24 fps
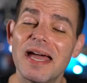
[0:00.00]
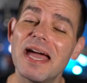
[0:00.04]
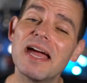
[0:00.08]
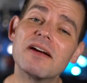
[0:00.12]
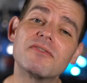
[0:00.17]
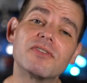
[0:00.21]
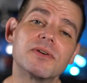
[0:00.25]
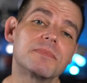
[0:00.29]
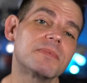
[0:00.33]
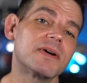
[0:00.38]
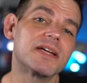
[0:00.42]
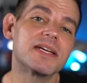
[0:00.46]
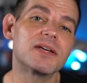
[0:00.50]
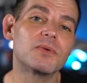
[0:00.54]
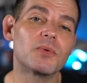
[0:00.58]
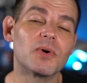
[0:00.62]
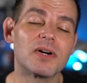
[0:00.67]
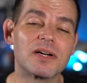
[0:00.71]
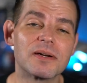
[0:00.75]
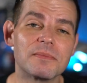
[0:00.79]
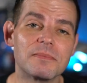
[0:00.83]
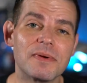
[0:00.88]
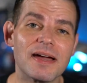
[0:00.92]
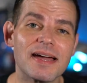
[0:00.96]
Hey everybody,
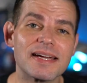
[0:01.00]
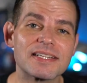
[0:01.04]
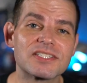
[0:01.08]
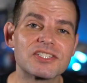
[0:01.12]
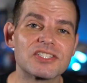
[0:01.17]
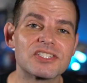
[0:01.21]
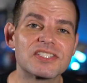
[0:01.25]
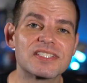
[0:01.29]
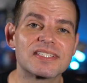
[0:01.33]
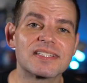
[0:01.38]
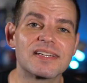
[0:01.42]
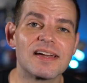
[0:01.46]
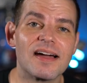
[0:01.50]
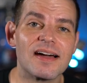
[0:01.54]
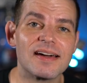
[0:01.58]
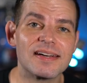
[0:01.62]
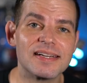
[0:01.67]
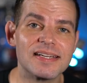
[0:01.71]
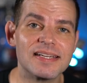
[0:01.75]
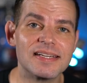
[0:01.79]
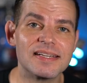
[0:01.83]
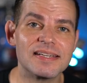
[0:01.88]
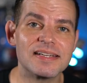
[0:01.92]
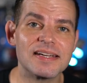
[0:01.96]
welcome back. Just
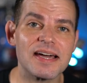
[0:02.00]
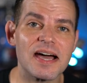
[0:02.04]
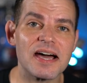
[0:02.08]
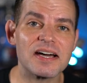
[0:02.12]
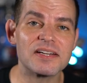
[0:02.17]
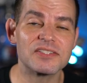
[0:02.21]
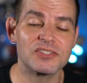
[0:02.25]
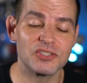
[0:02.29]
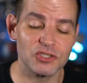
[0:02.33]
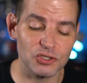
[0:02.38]
got in uh,